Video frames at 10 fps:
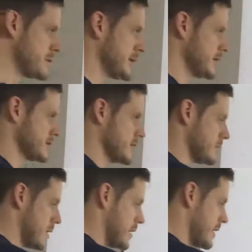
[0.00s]

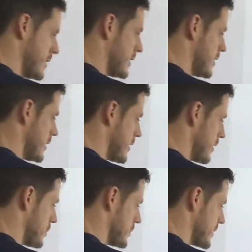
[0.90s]
So I'm going
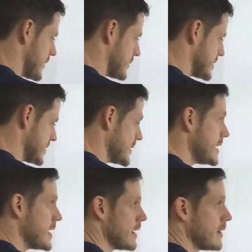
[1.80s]
to put down
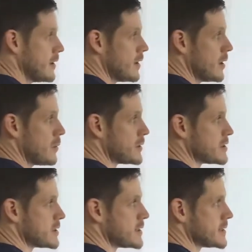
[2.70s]
C, which
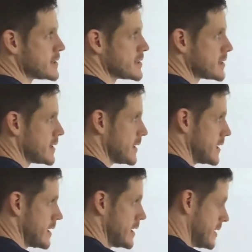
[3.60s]
is
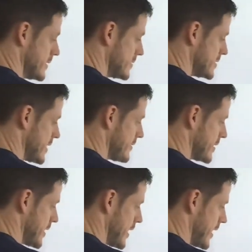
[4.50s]
7
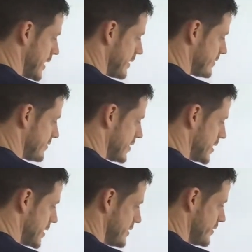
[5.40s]
and
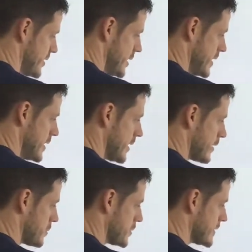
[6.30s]
5. I'm going
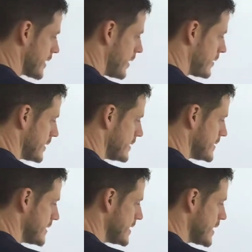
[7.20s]
to put down
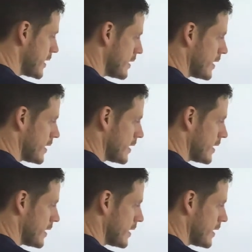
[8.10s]
D,